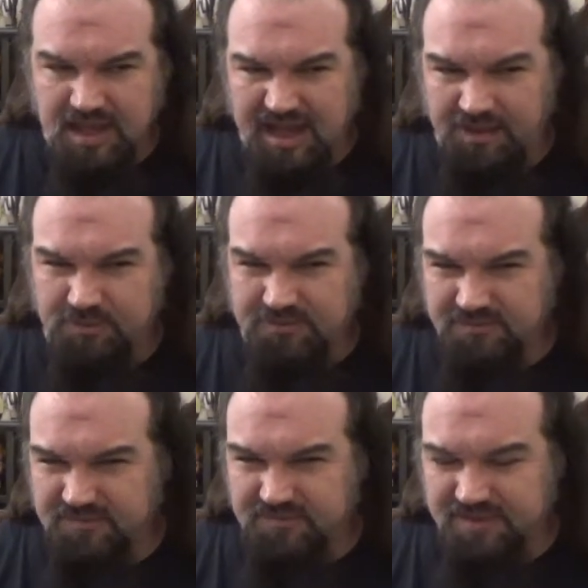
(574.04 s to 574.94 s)
could
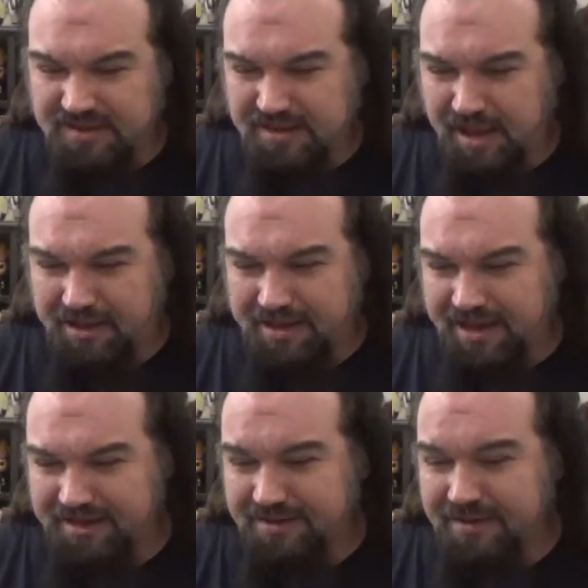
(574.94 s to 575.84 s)

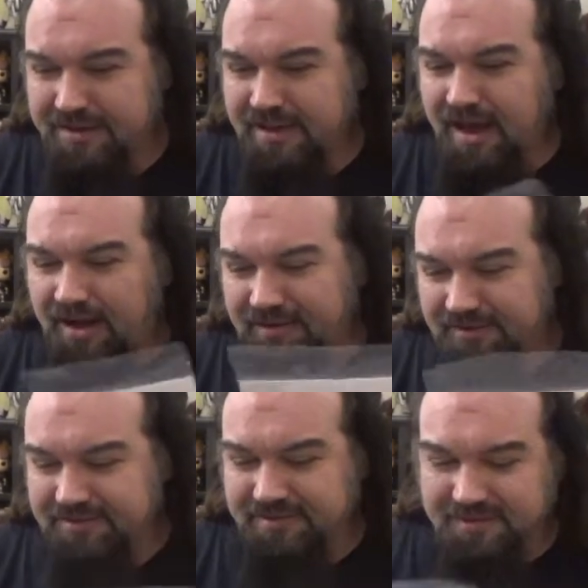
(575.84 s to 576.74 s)

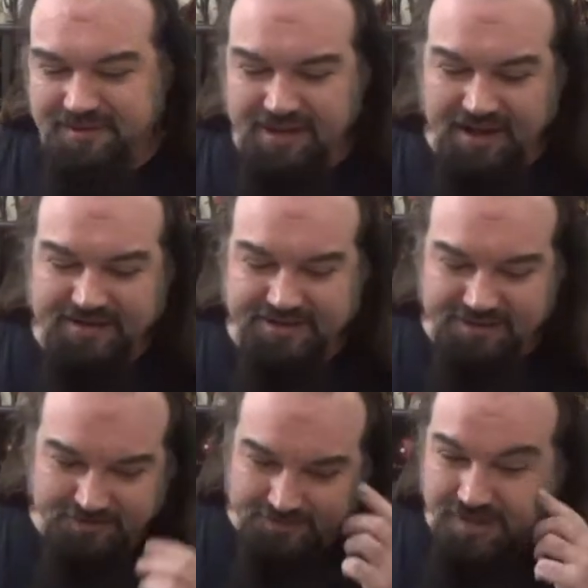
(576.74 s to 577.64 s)
have
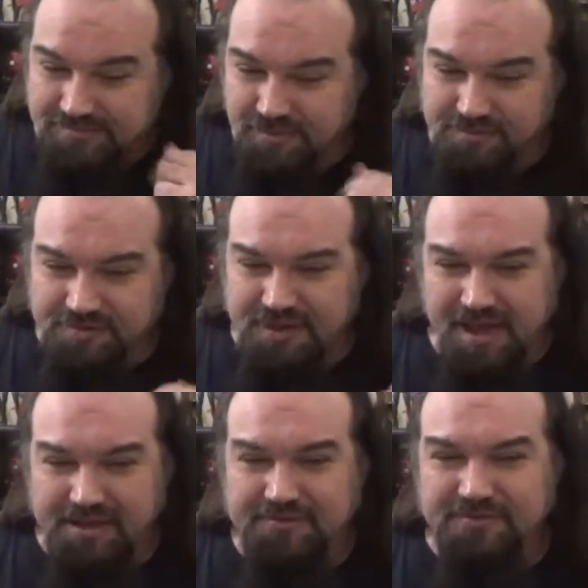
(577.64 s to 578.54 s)
done without most of the
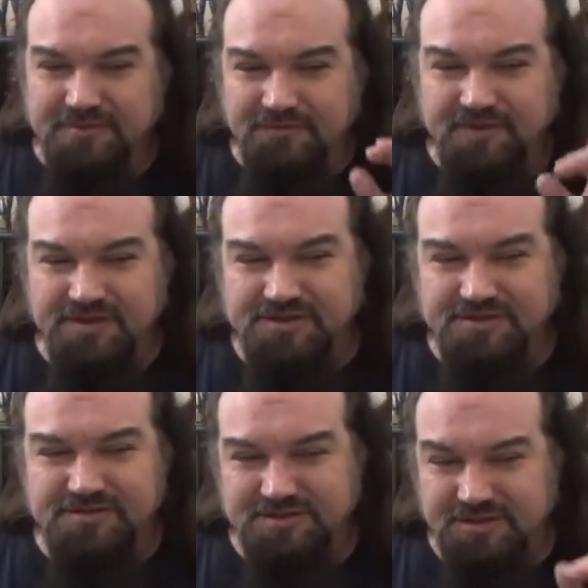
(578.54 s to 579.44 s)
annuals if we could
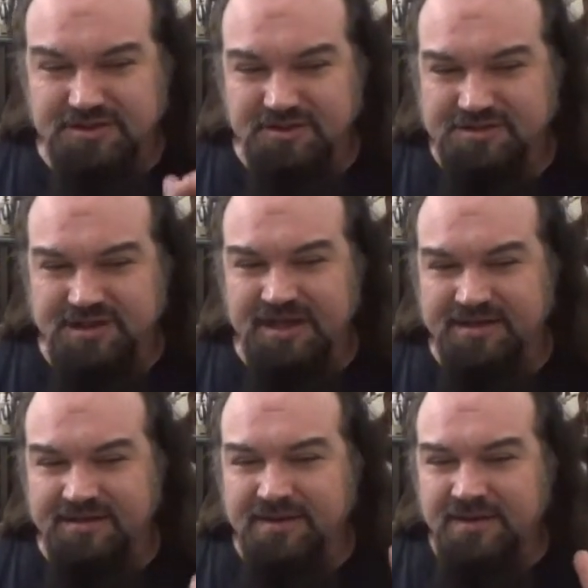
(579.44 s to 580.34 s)
have just
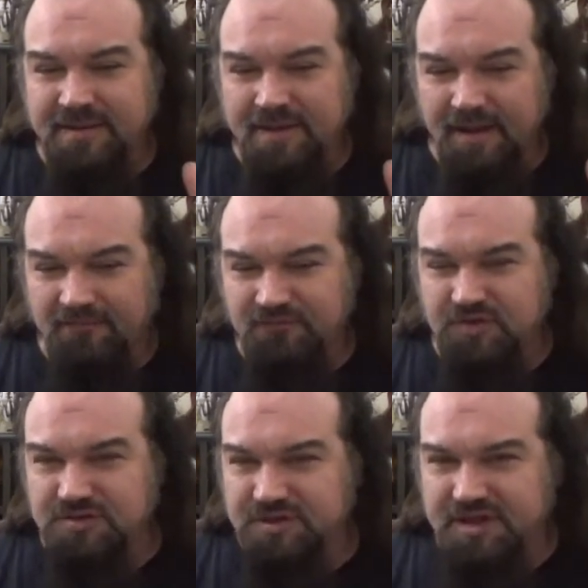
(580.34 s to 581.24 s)
gotten a
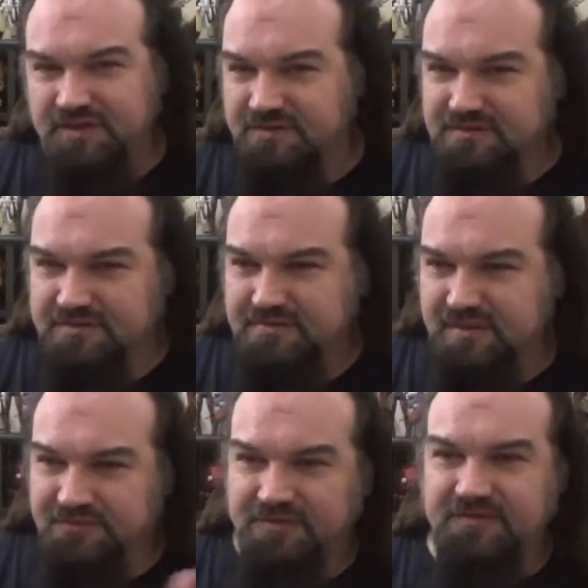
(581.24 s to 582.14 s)
full-length
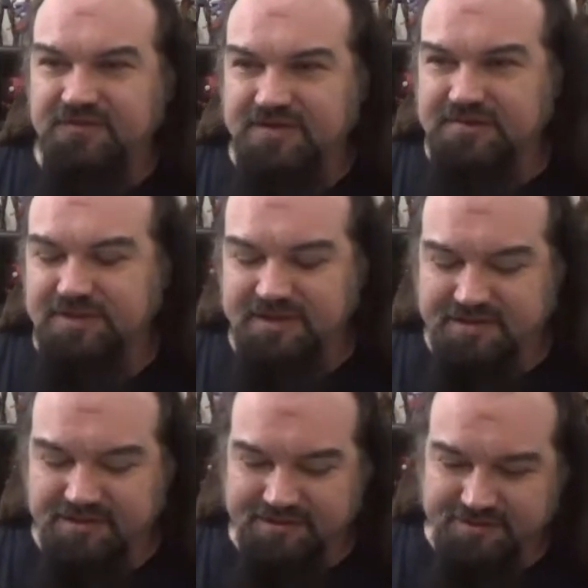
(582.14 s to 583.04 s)
Infinite Fury
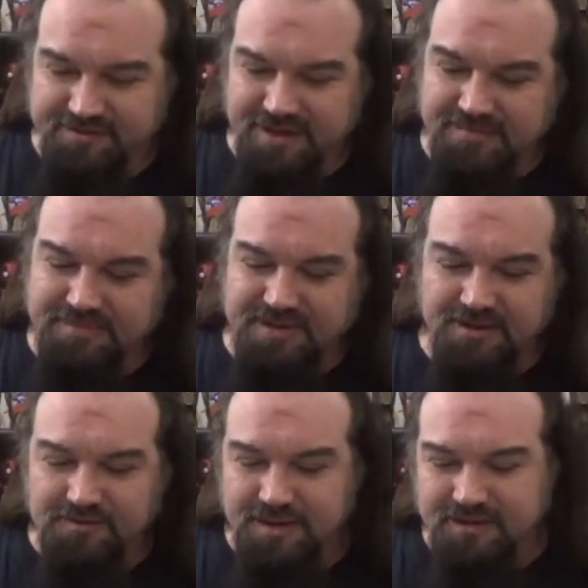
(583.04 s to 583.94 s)
miniseries instead, but
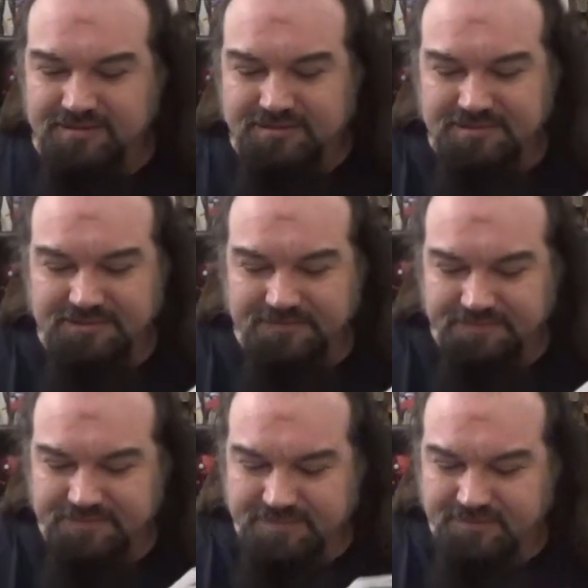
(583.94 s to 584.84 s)
oh well,
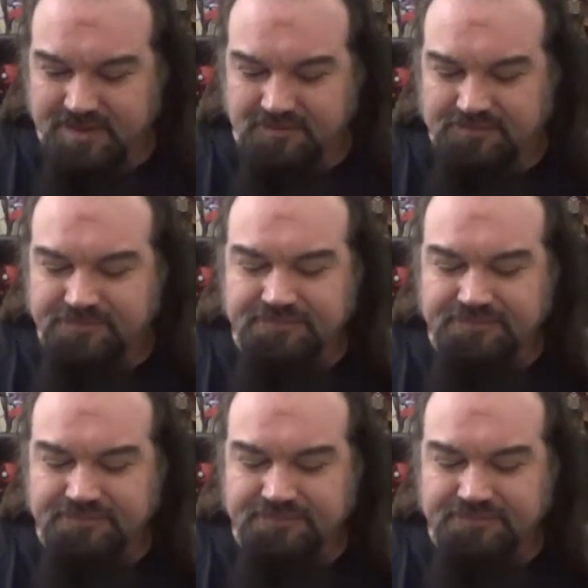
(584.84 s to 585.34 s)
whatever.